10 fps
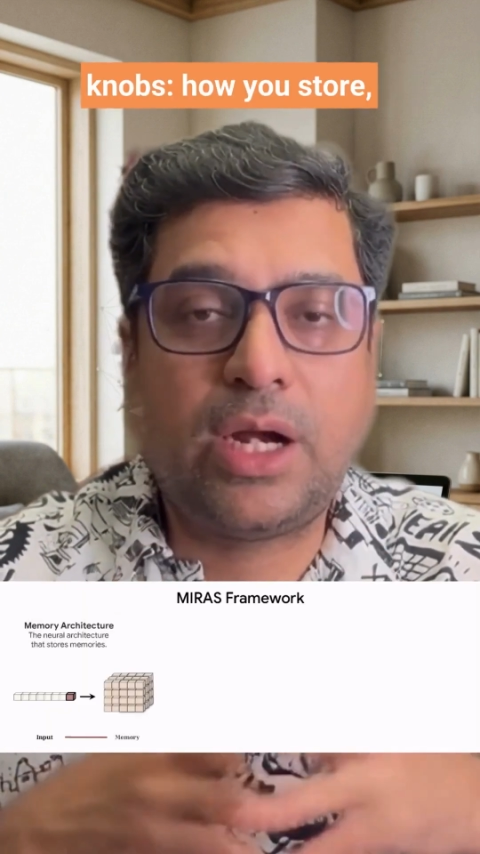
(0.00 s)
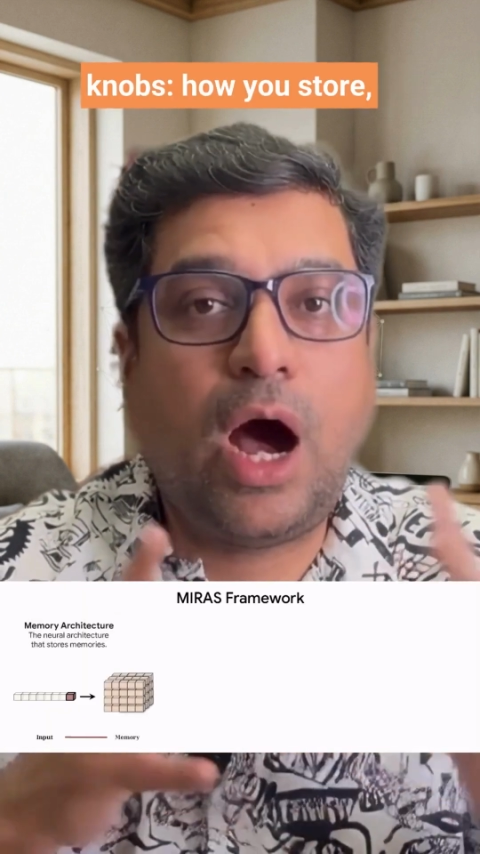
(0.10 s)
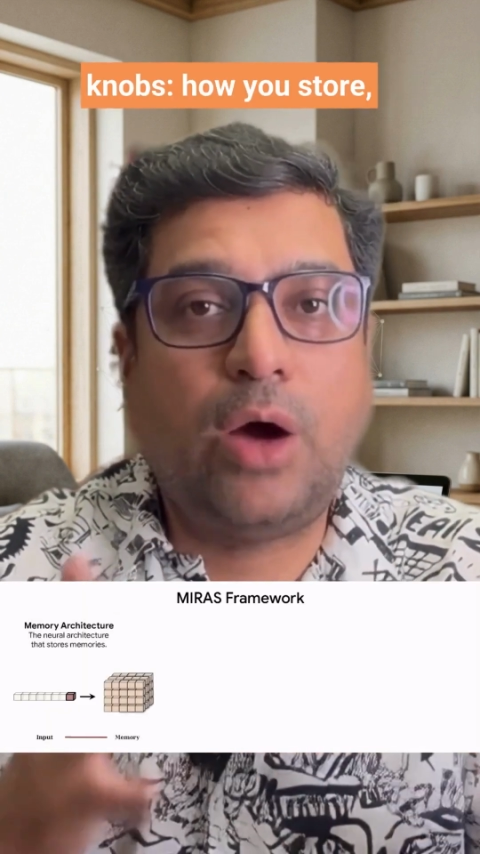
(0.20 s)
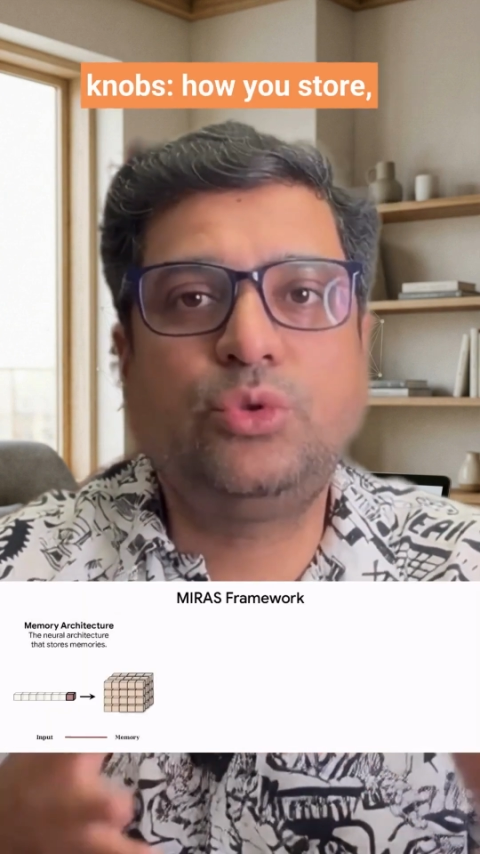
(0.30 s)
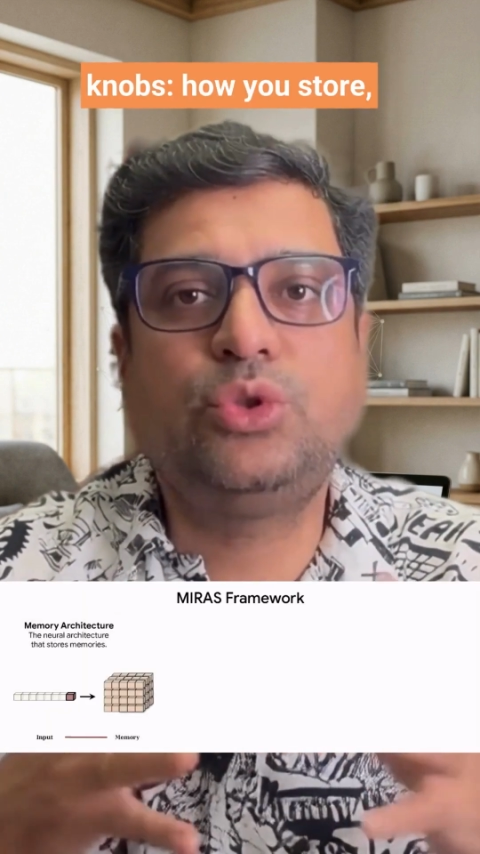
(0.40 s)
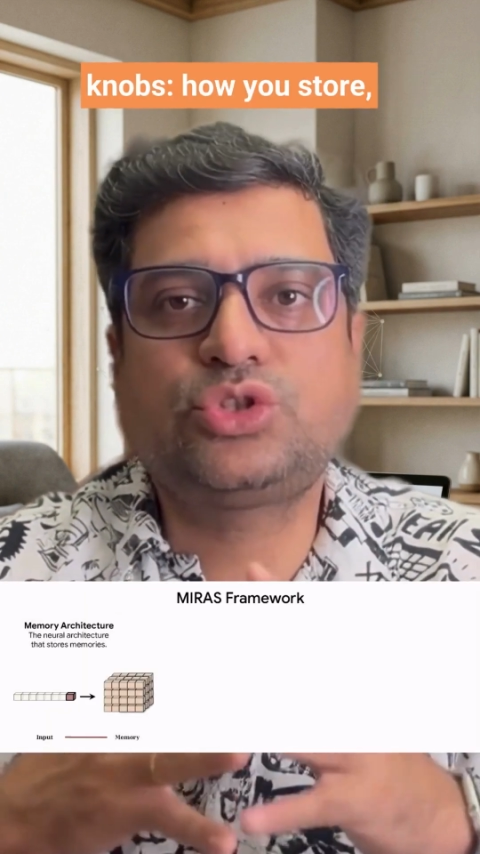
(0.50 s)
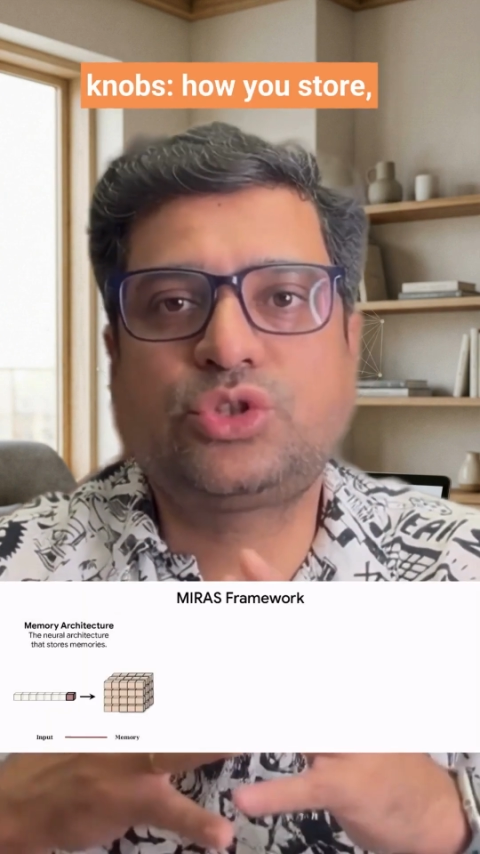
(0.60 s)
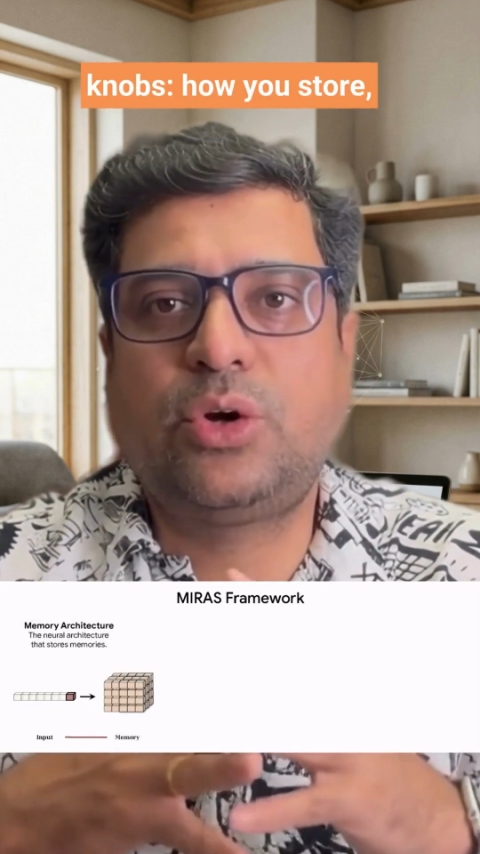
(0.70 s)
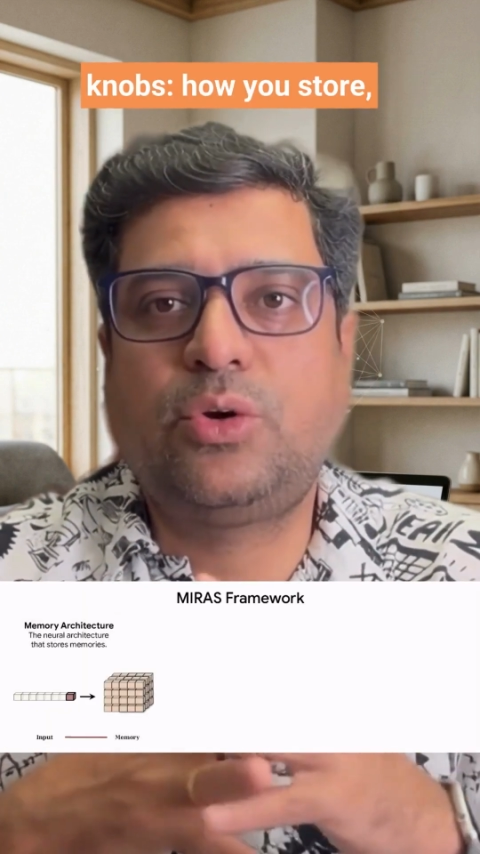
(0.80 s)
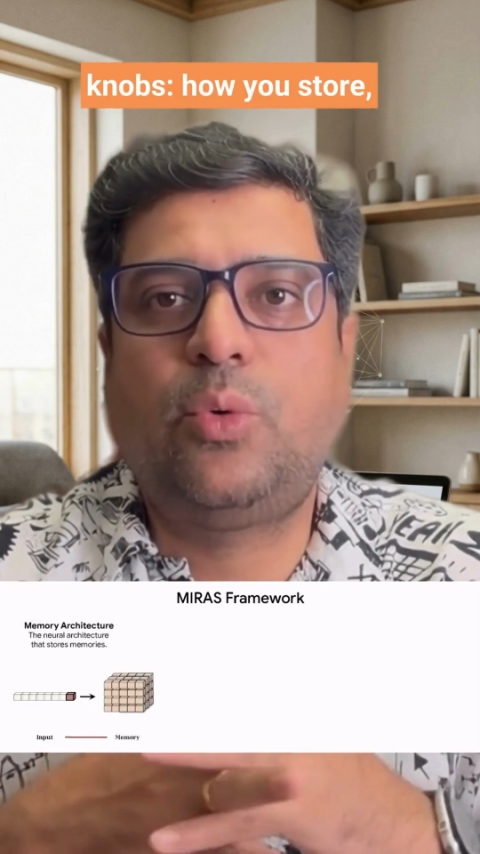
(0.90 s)
How you
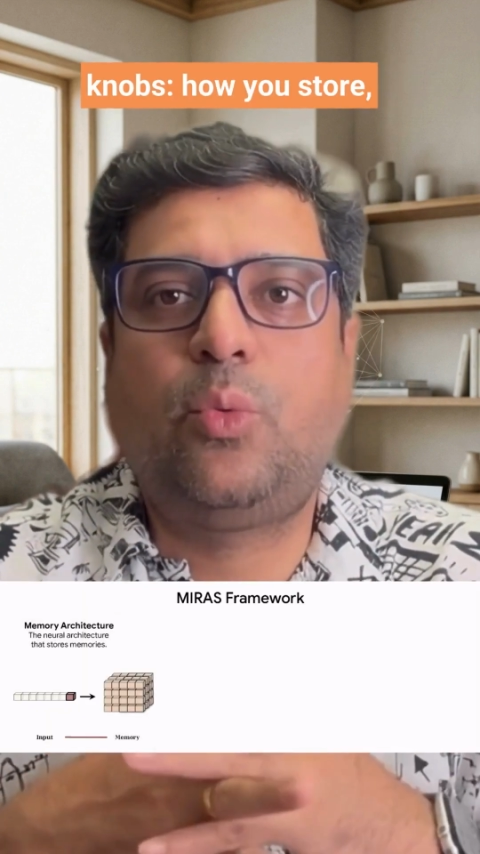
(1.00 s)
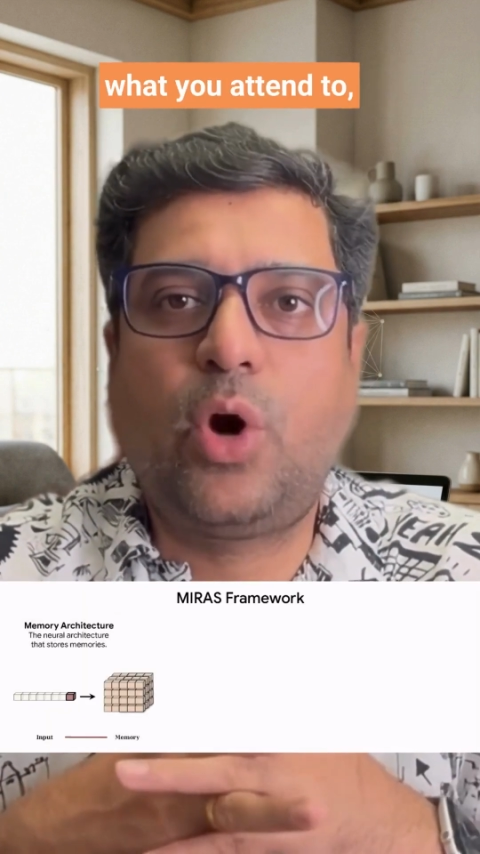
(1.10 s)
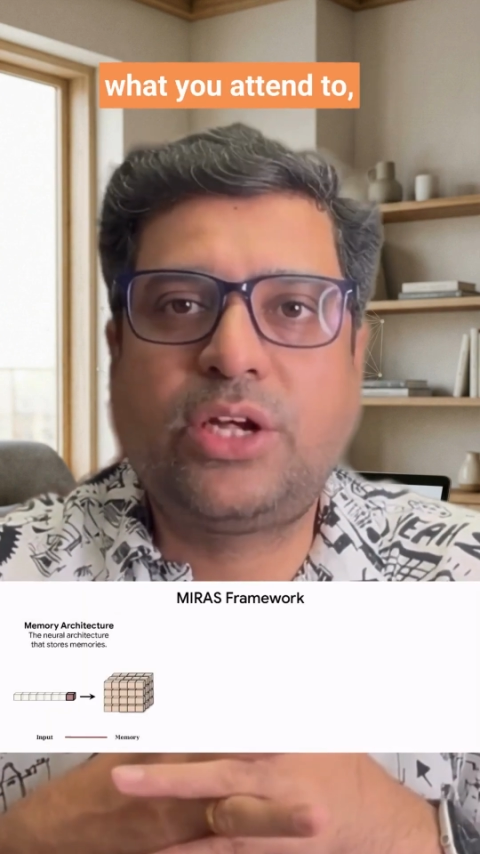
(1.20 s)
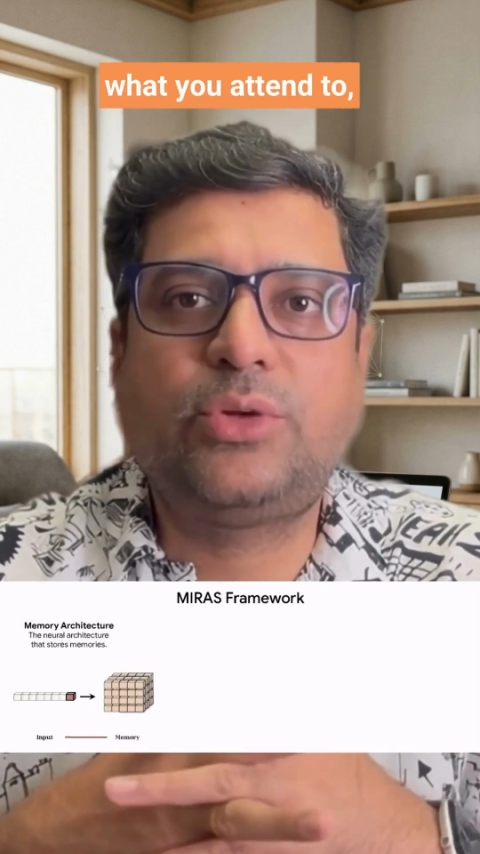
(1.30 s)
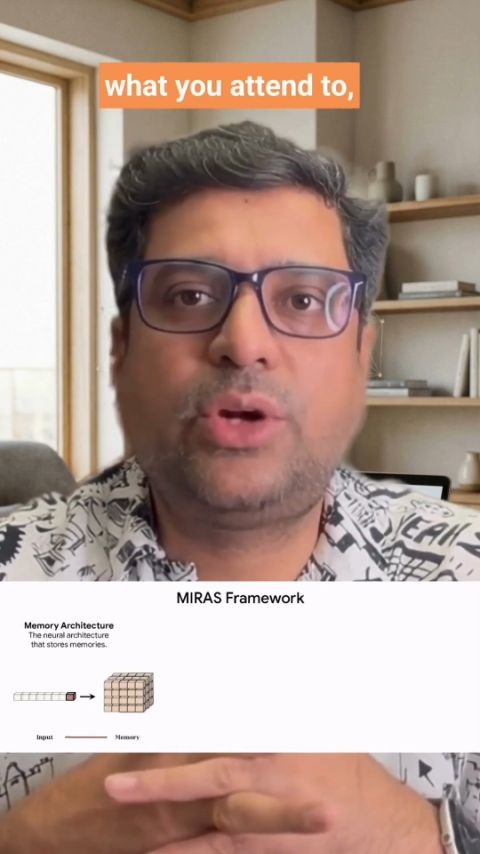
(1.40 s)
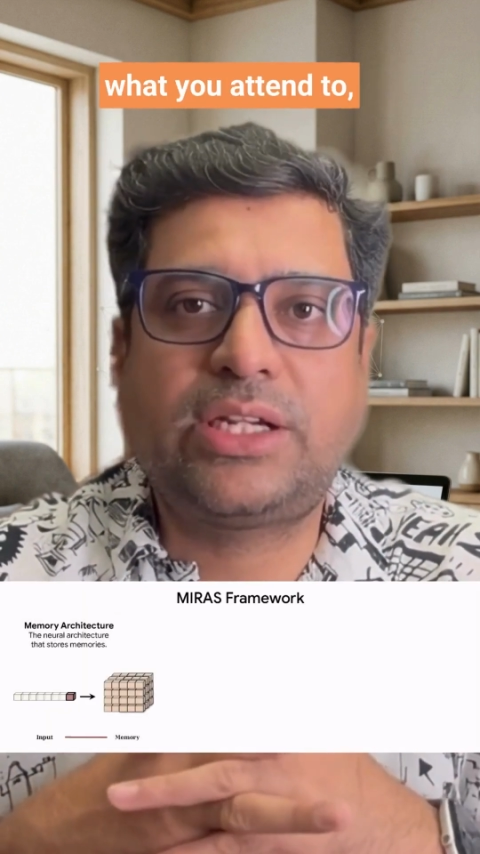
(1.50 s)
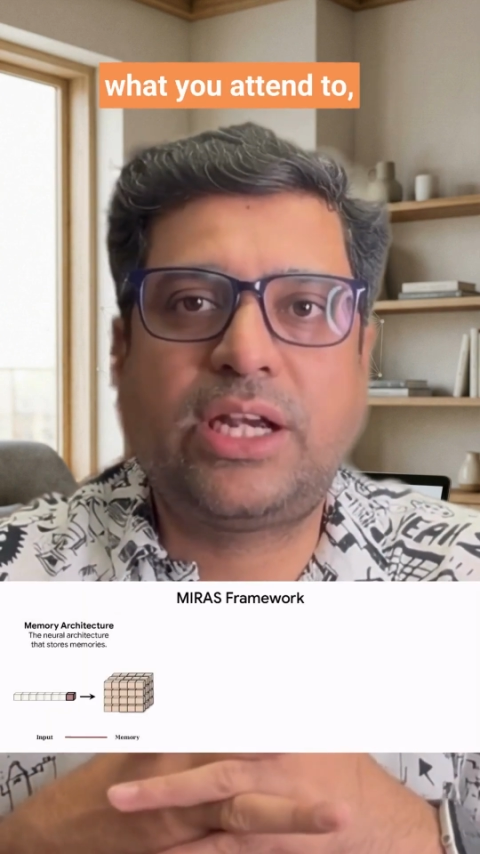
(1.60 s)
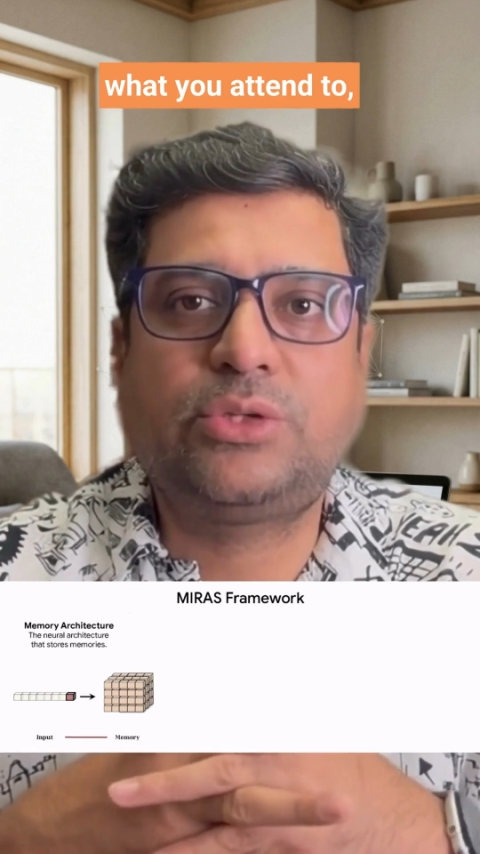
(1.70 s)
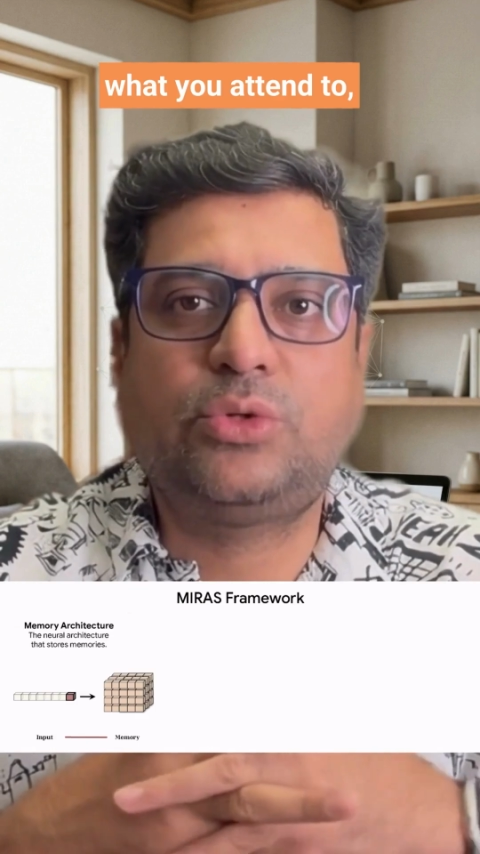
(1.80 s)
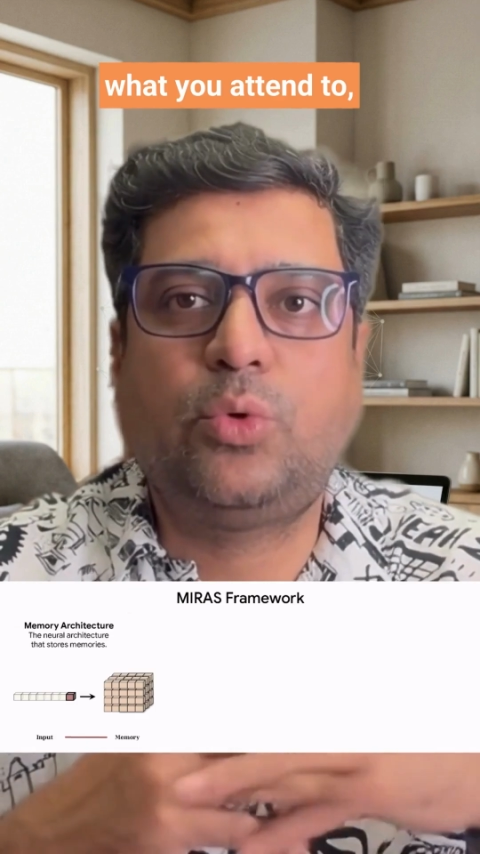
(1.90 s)
store, what you
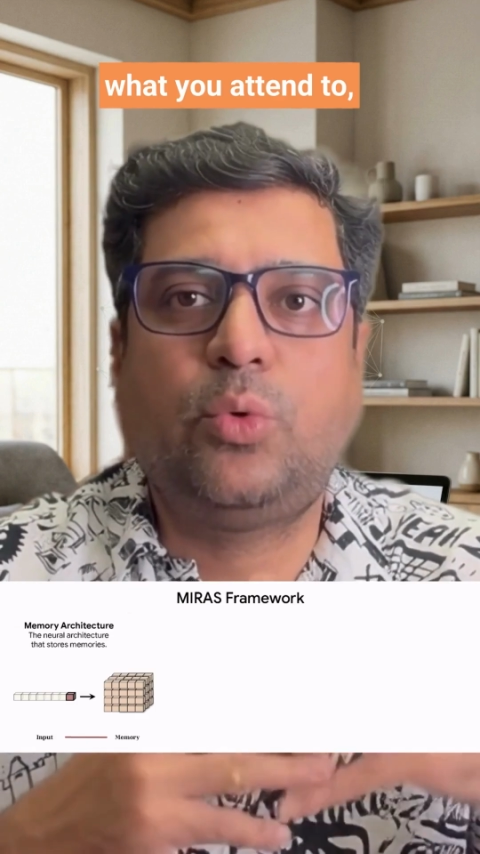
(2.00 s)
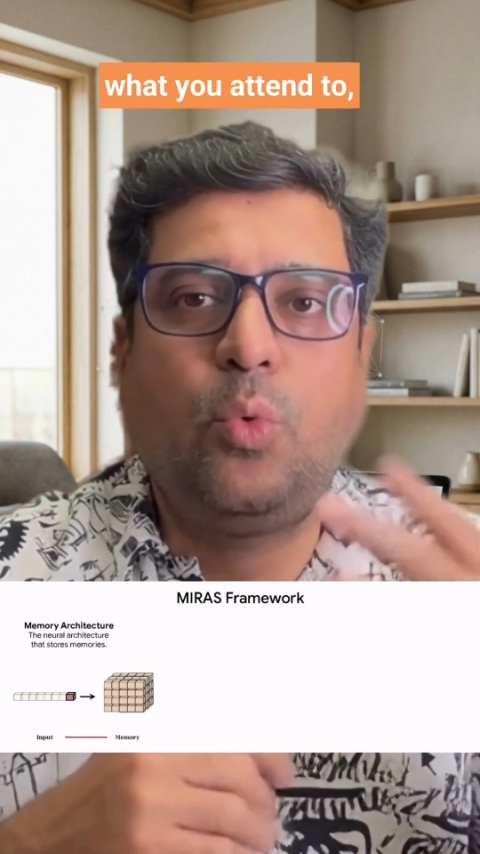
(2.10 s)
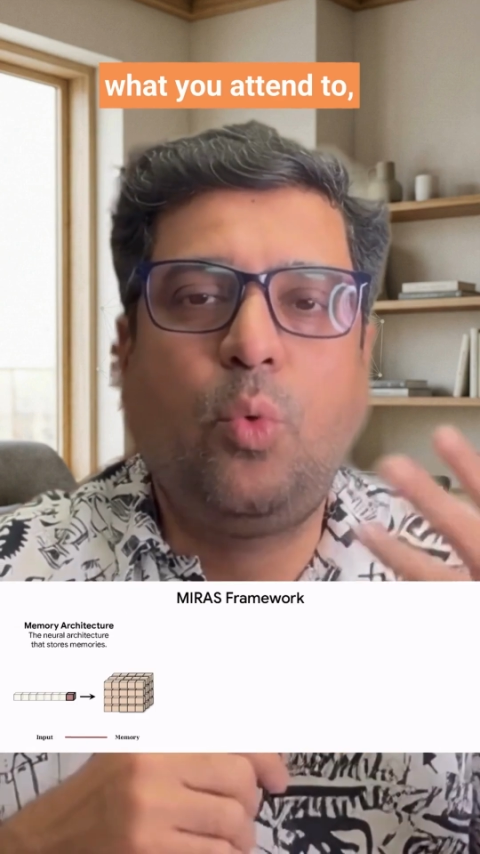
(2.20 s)
attend to,